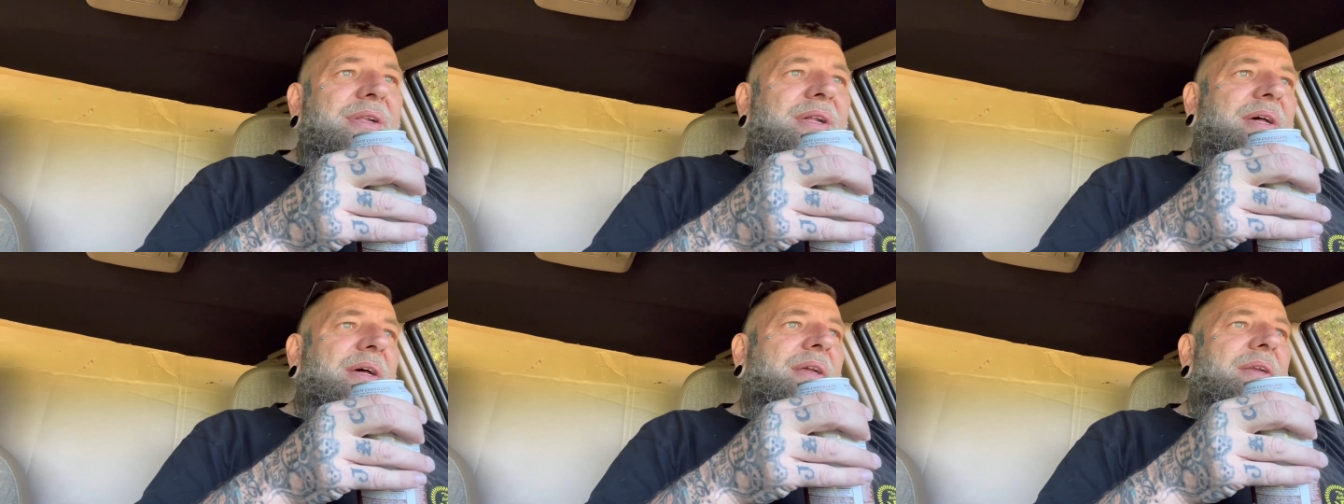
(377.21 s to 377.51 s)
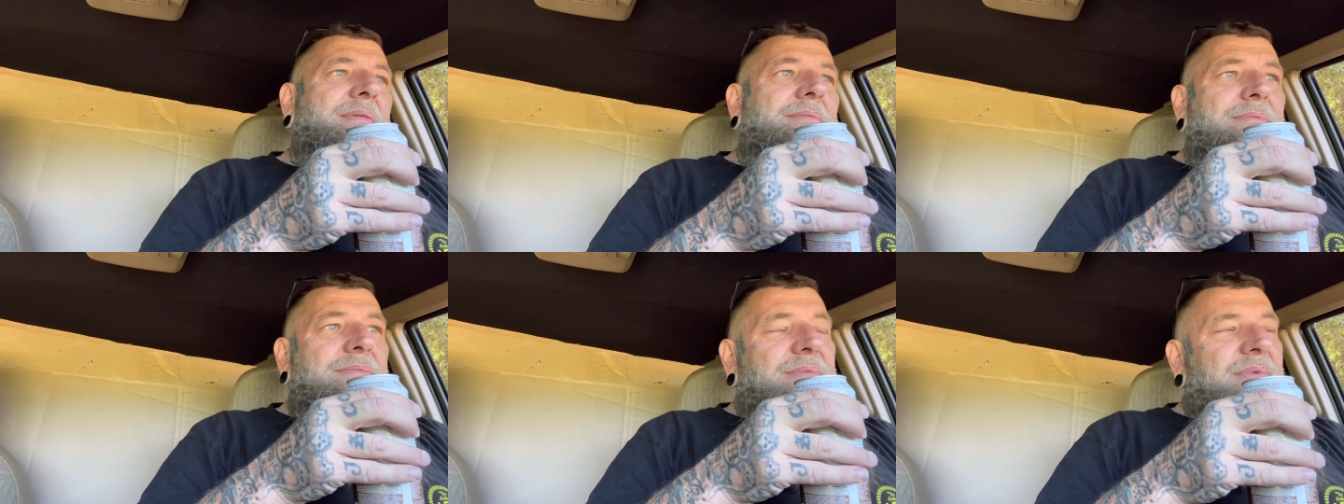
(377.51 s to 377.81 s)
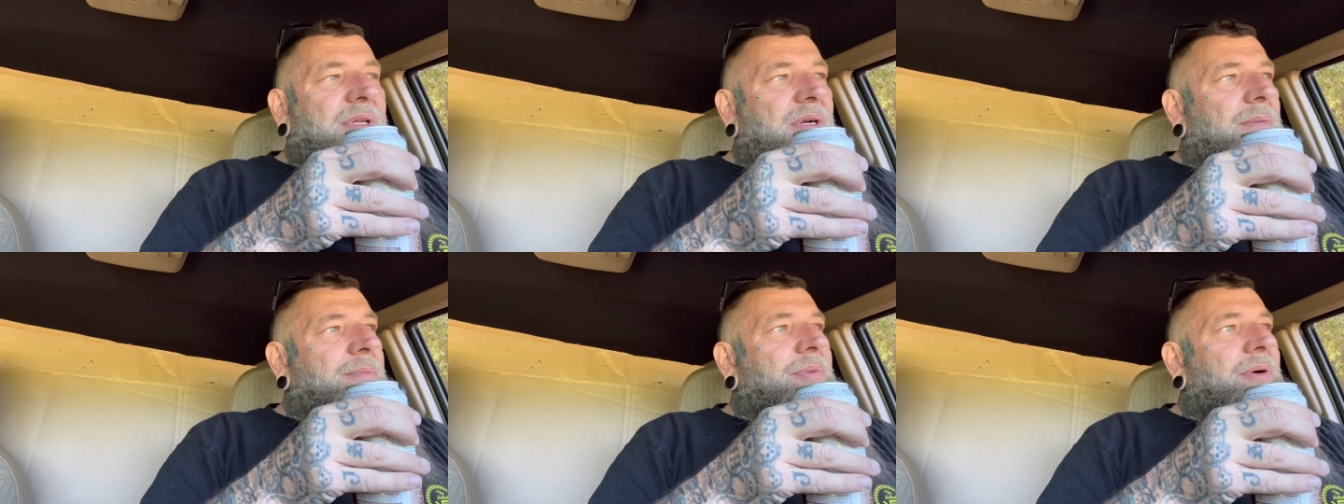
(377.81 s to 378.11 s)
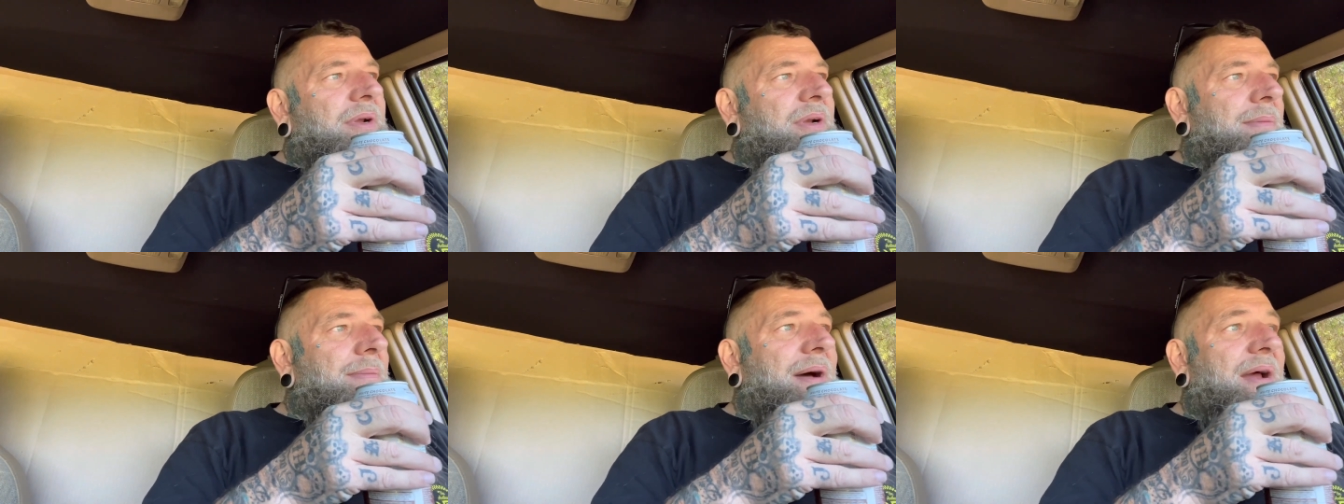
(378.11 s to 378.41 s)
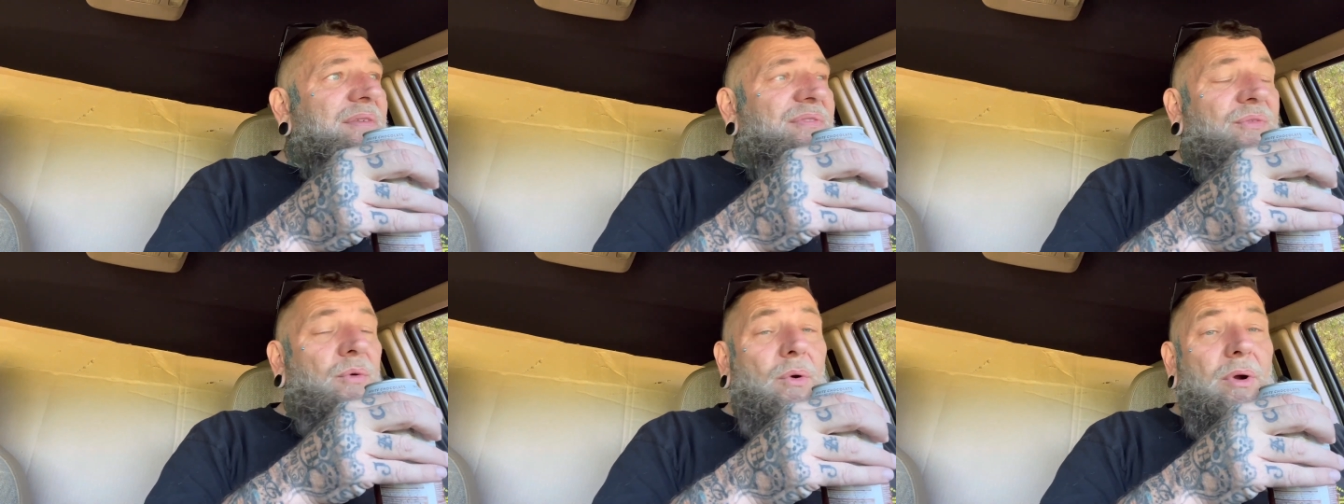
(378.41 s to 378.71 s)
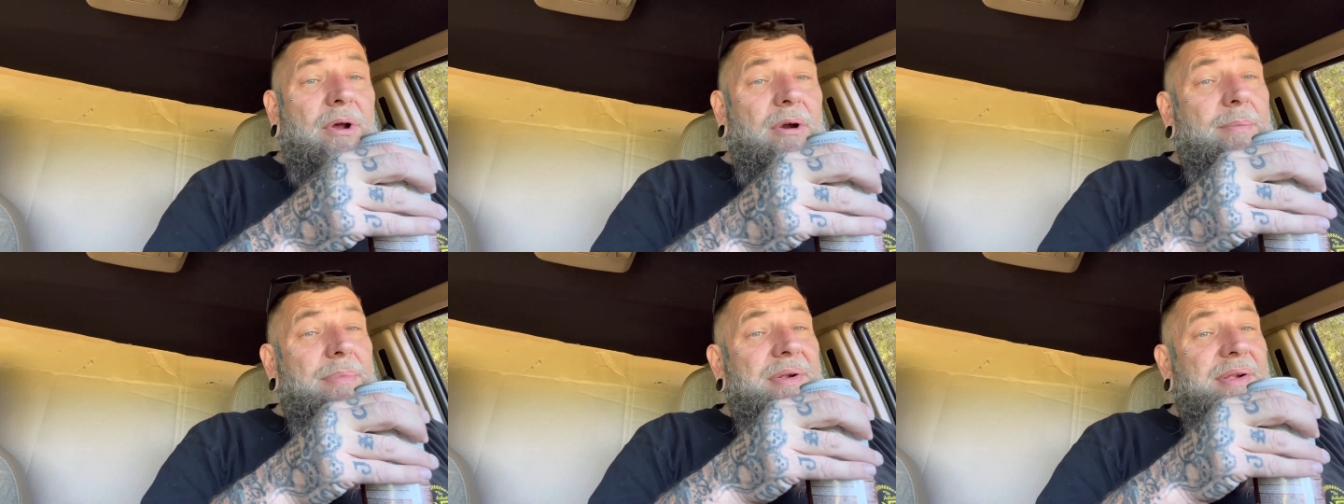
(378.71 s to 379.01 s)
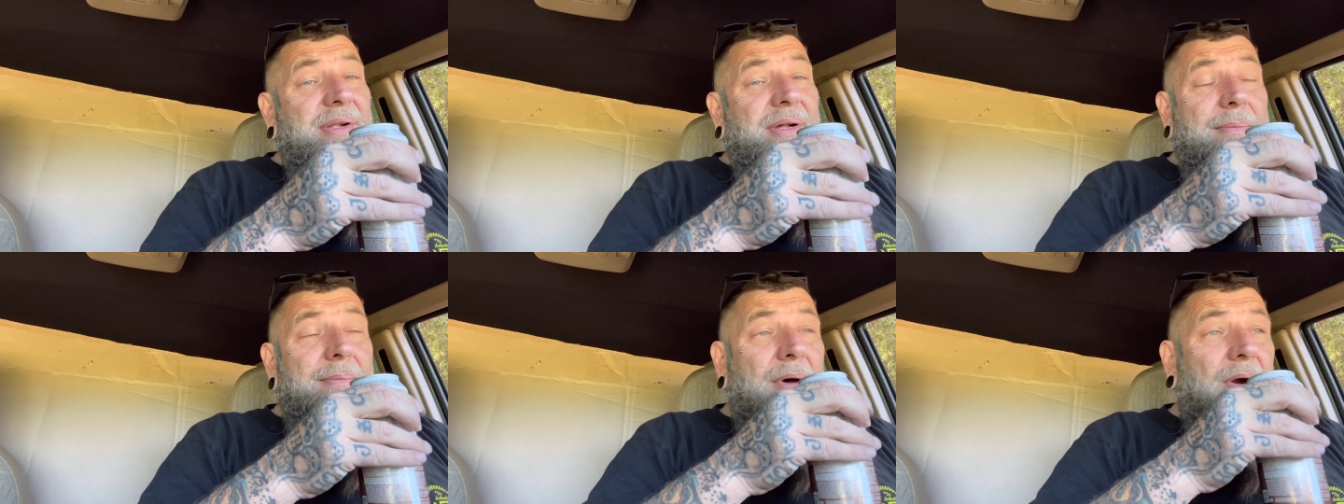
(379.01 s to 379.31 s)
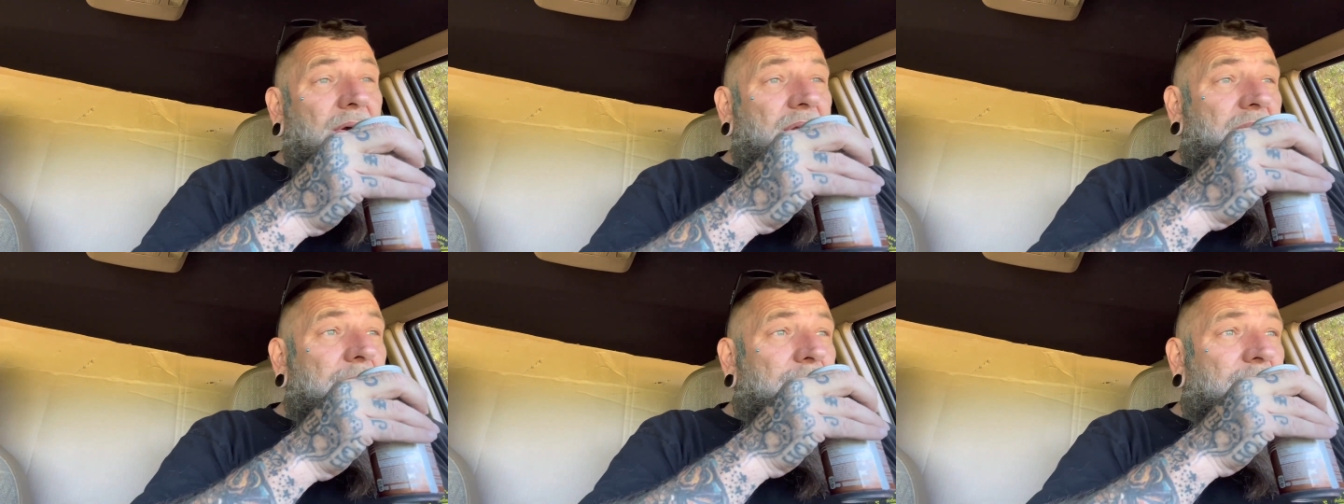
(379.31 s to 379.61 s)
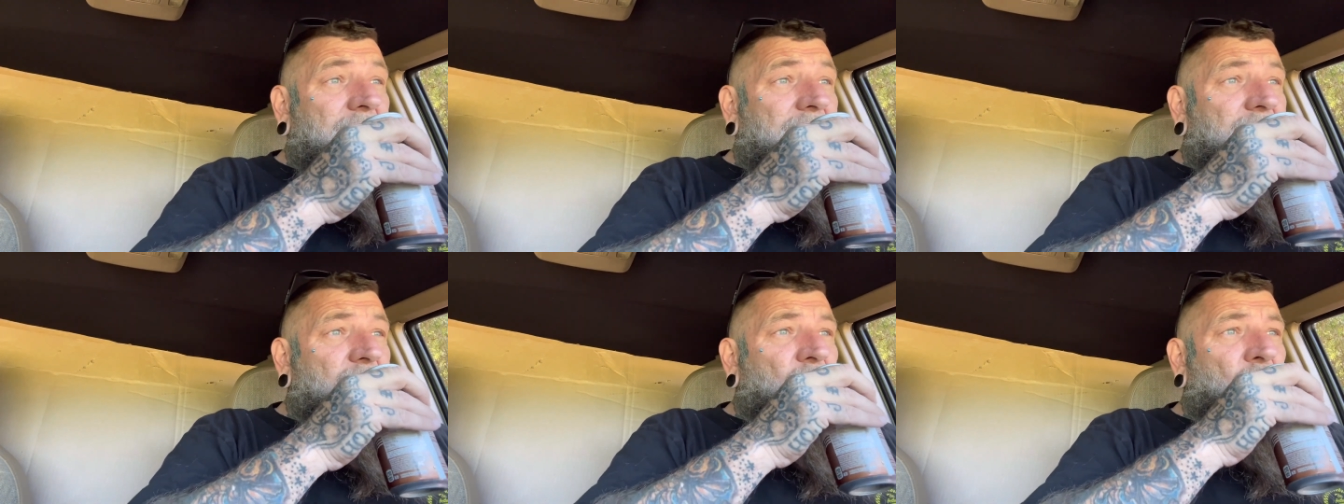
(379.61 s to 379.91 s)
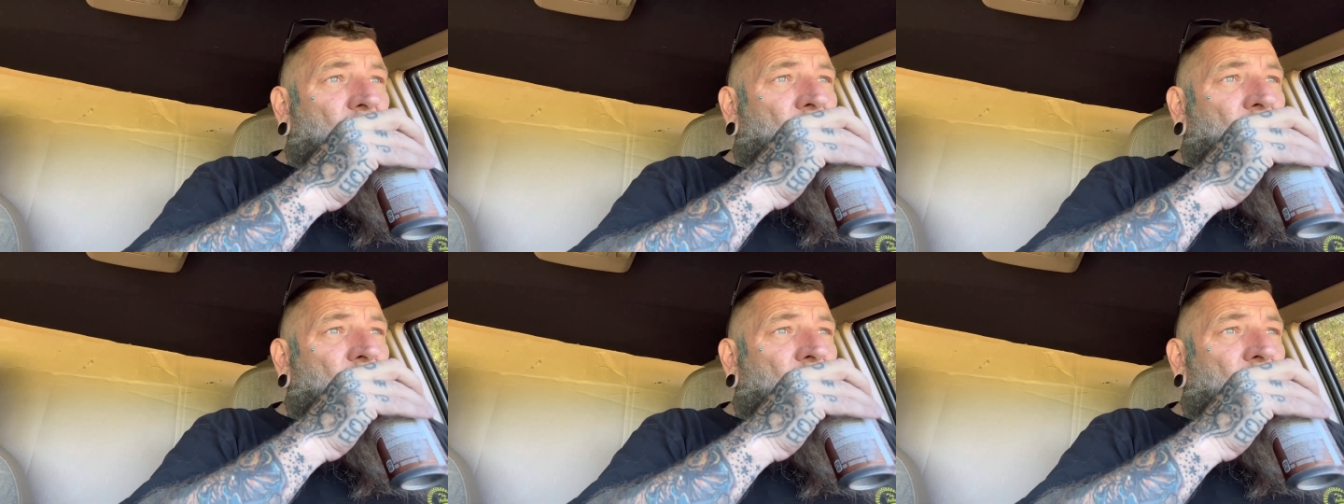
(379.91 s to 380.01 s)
and they're putting about a 400% markup on it.